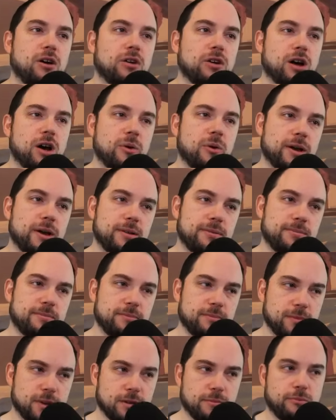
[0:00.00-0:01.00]
I'll go and
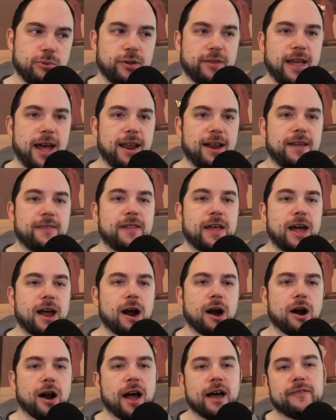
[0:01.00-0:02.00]
put that in
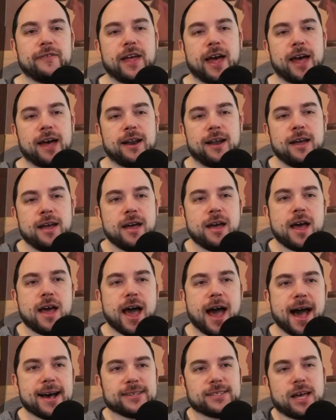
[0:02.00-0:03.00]
there. And then,
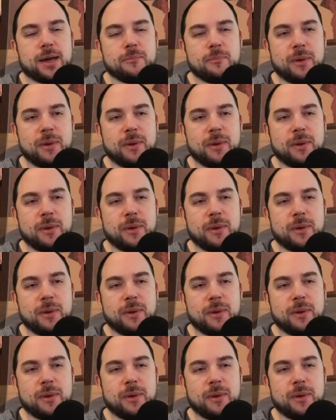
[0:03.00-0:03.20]
as I